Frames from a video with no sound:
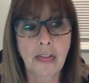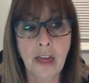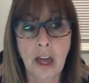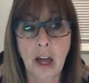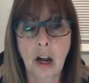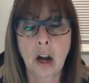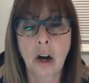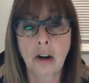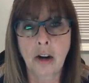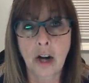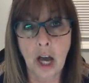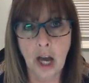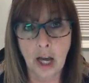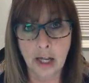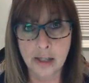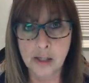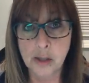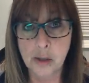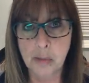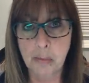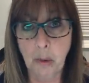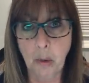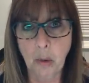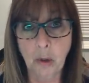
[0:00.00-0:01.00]
that are not
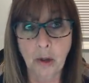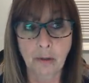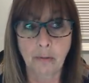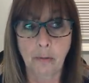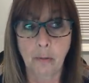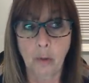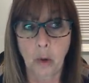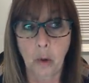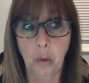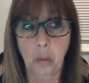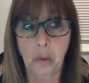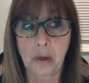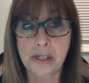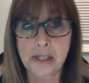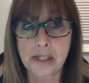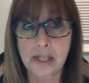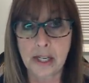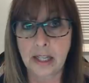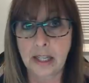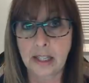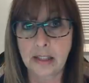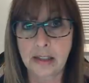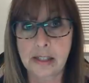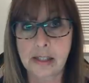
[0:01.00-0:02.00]
spoken for once
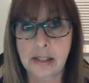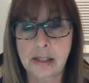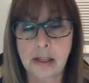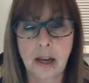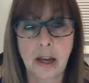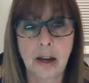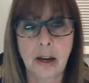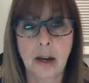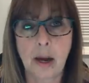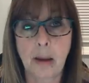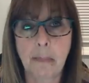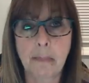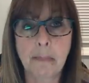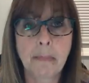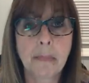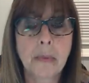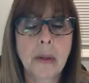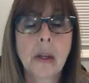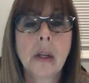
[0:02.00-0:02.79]
I get these cut up.